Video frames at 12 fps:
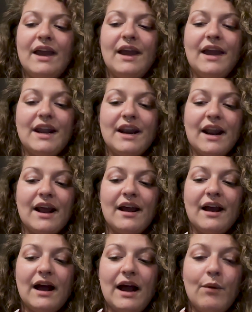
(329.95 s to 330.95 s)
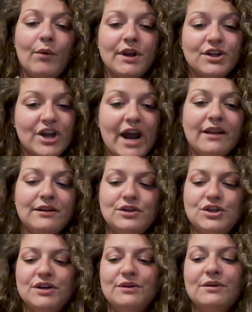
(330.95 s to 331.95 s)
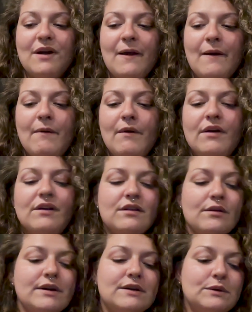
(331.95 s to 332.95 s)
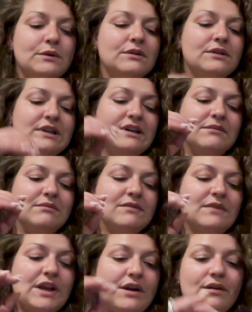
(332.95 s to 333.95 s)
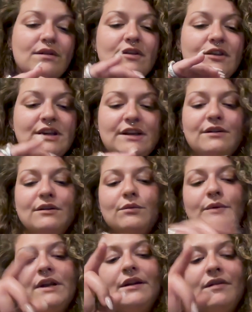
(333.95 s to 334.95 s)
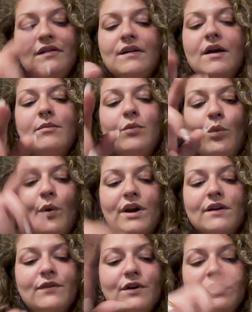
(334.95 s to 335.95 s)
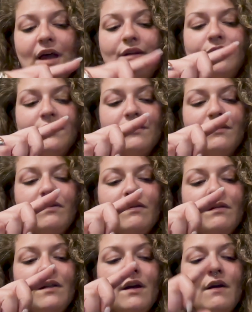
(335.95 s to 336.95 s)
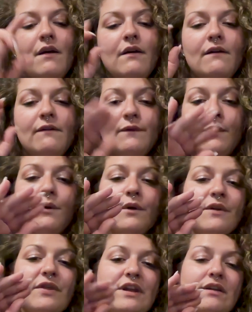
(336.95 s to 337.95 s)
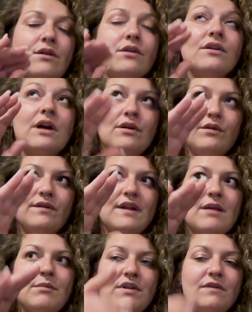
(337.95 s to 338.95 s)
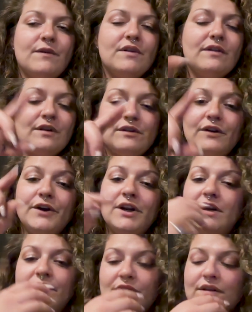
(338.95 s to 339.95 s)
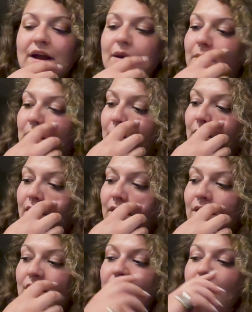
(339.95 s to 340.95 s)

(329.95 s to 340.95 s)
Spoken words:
and I want to challenge you. So I told them, here's the deal. We can sub one of your lessons for this, or assignments for this alternative assignment where